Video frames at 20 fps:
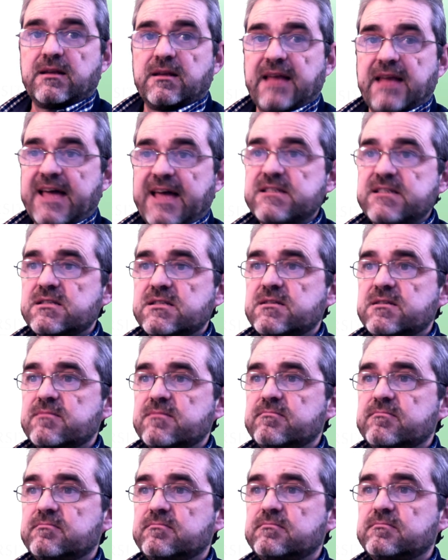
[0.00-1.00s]
Last,
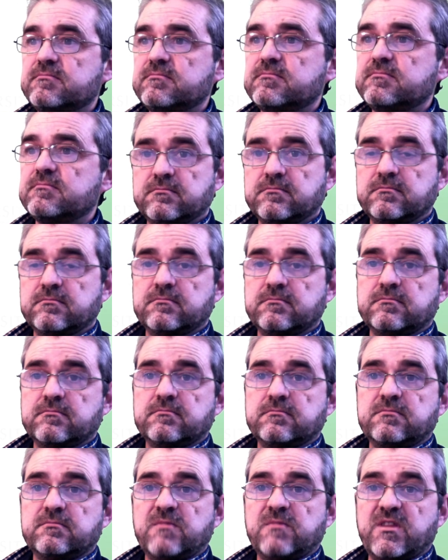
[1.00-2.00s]

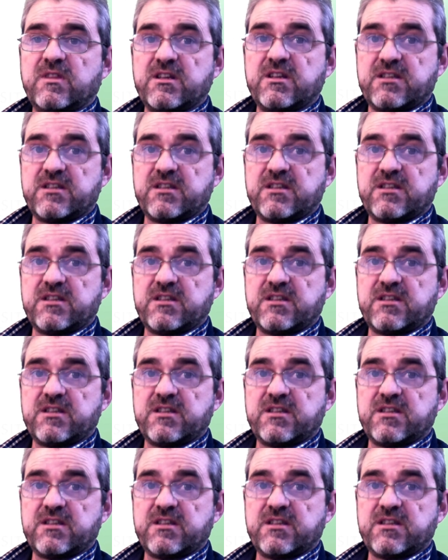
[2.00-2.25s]
the